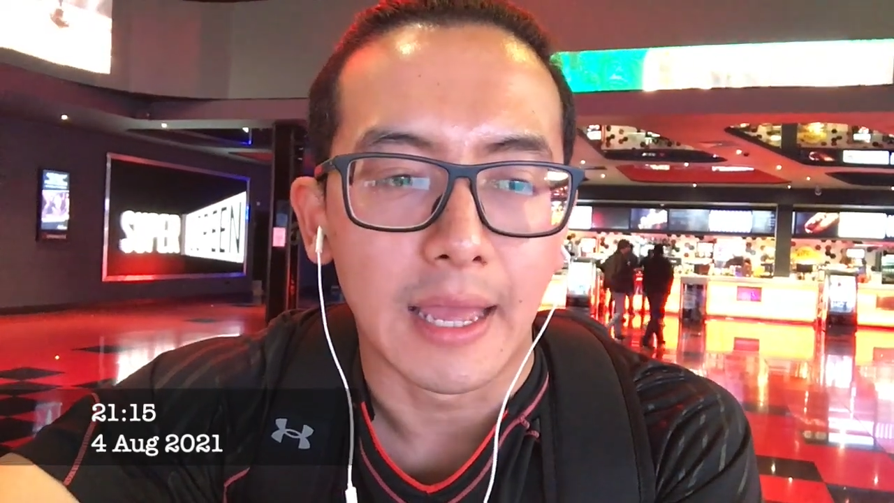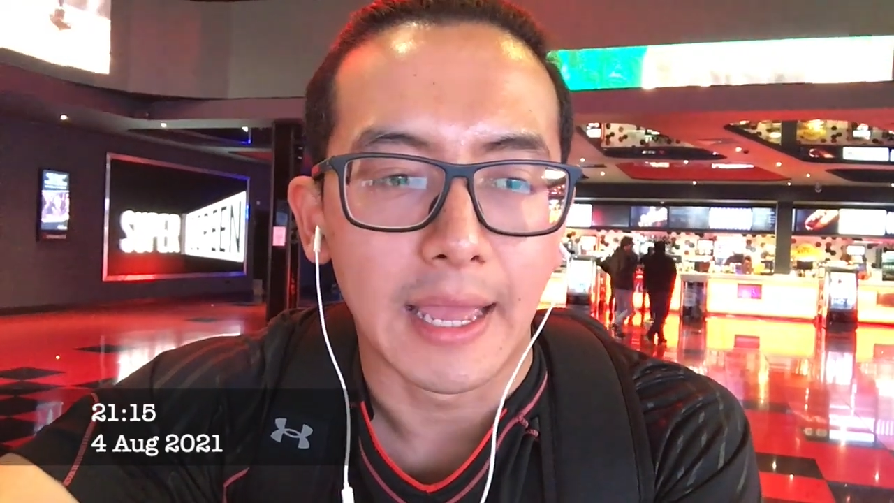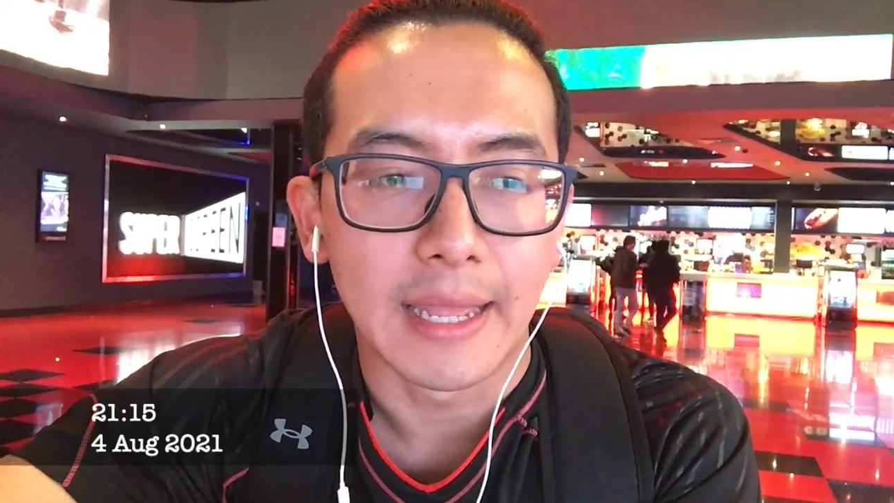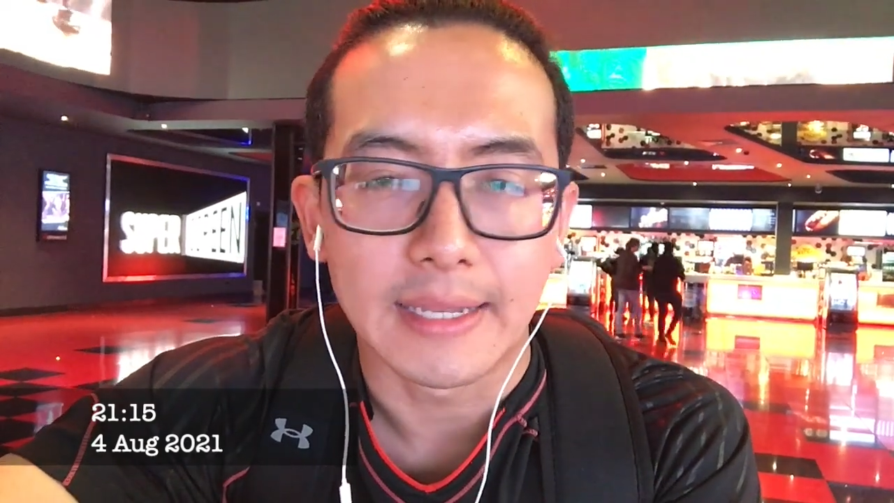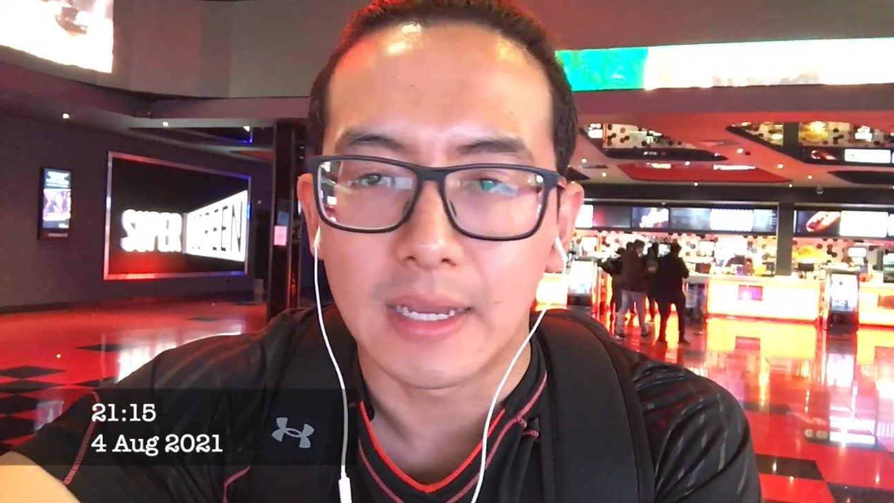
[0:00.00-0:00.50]

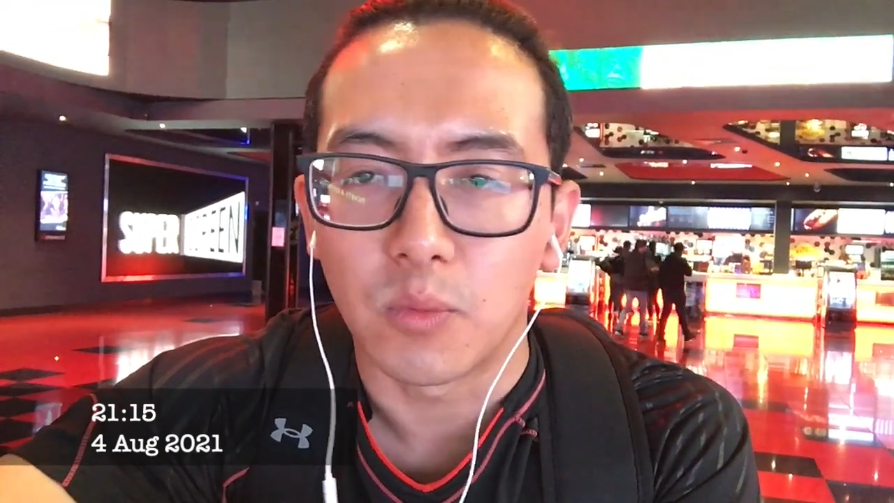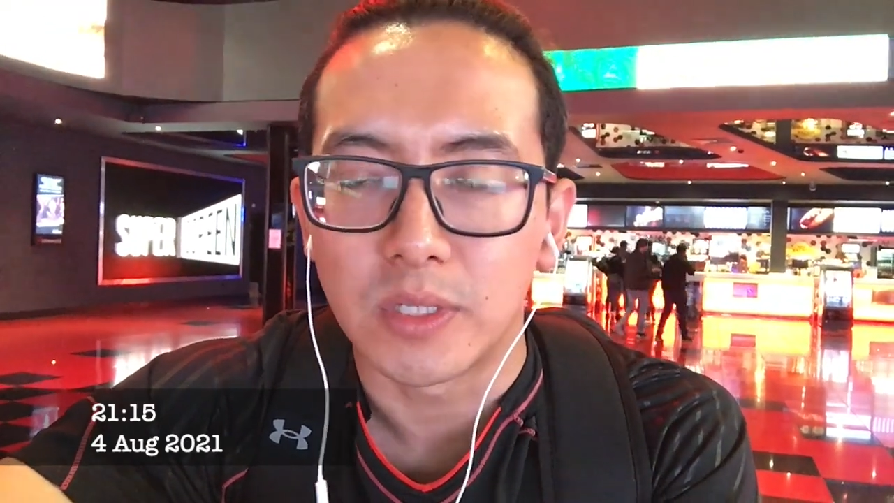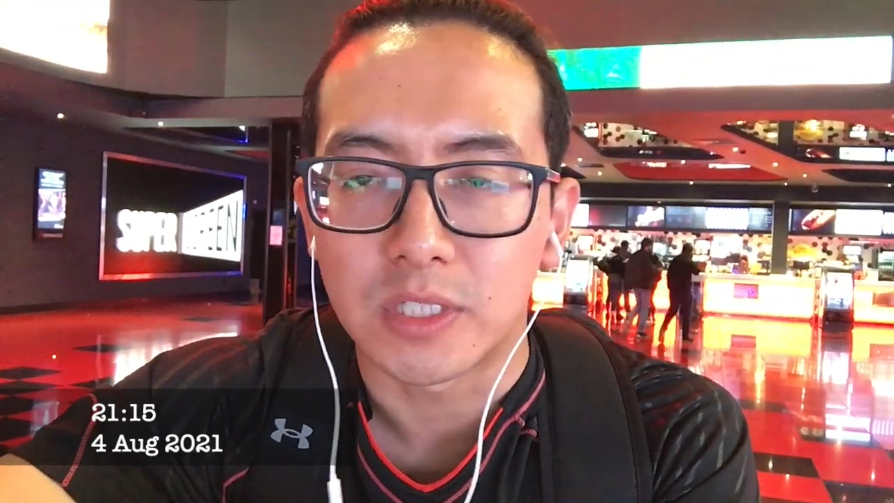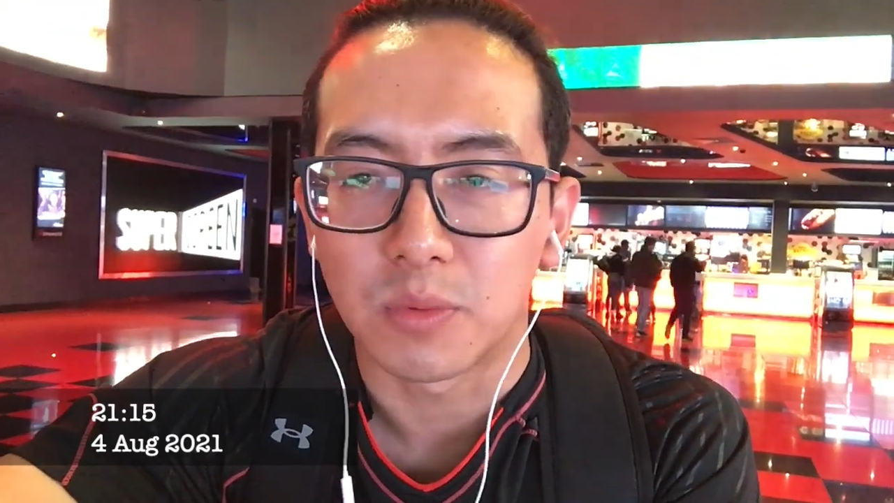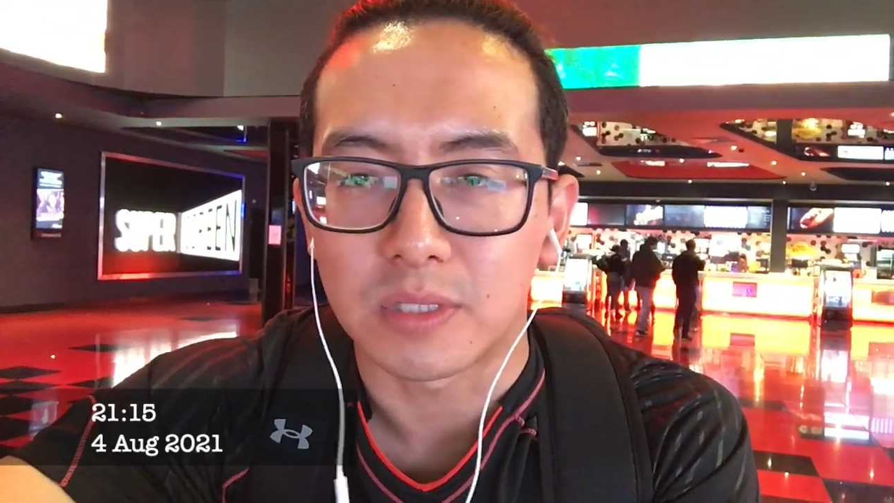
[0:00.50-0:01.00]
And yeah, when
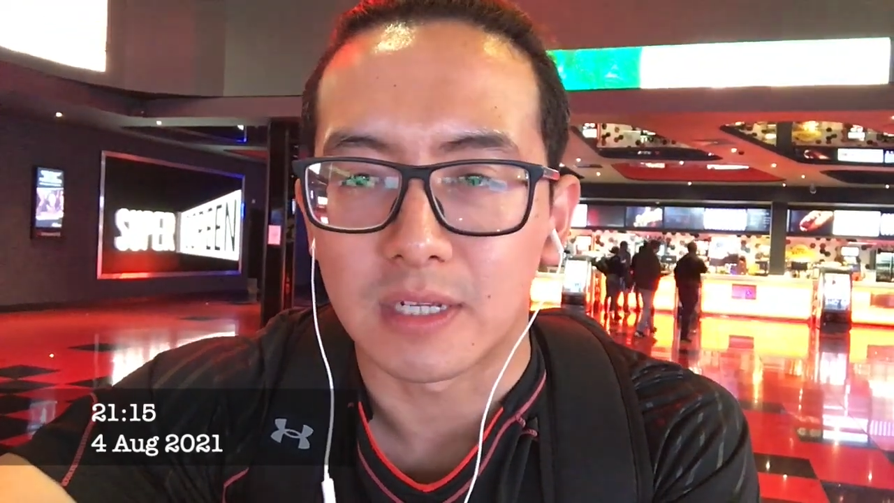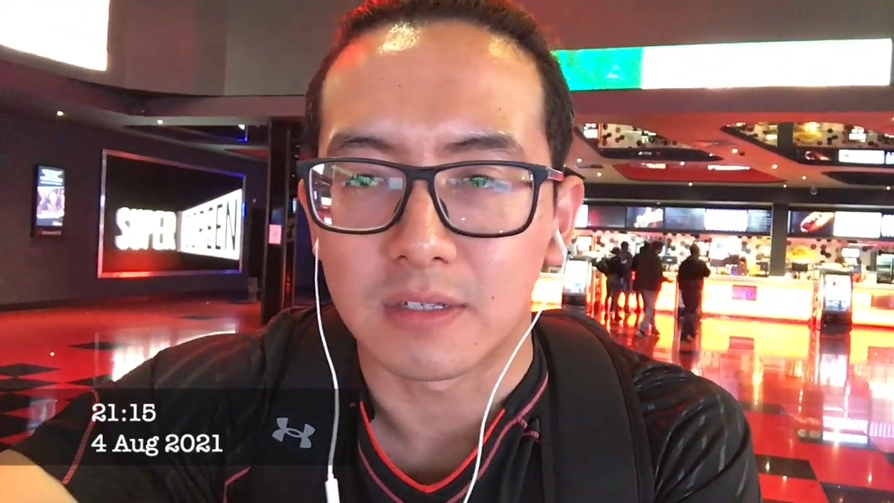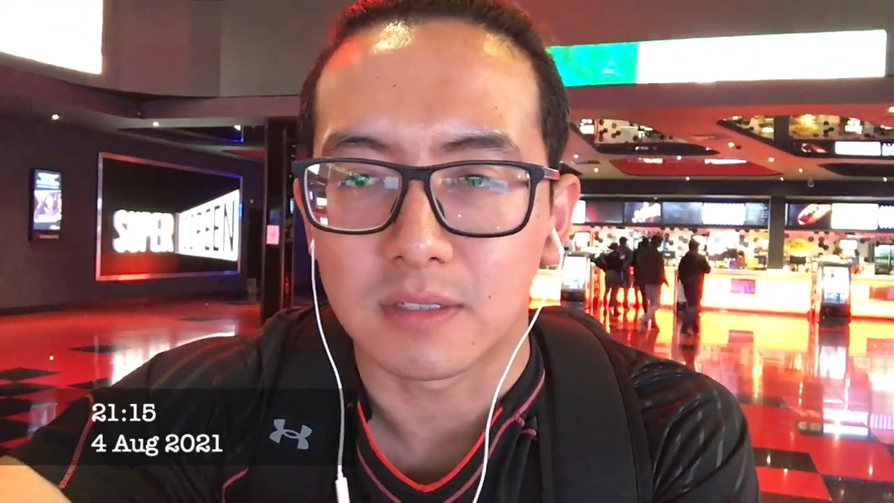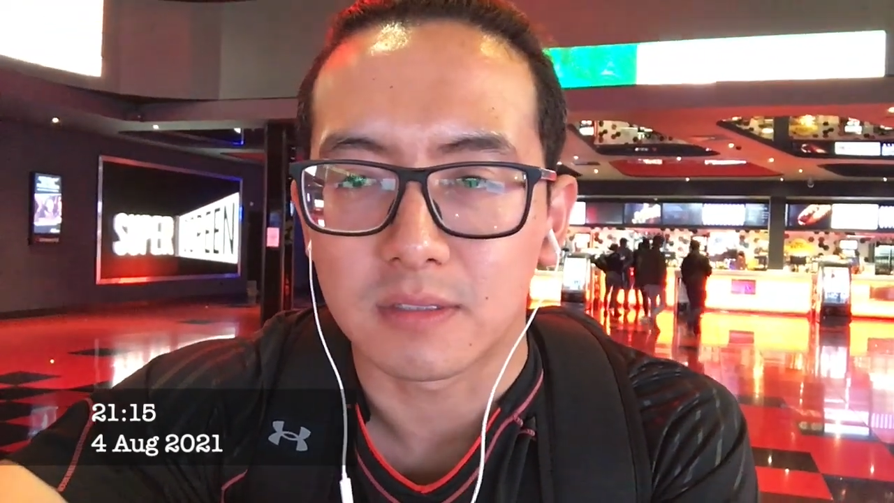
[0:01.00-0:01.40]
she was like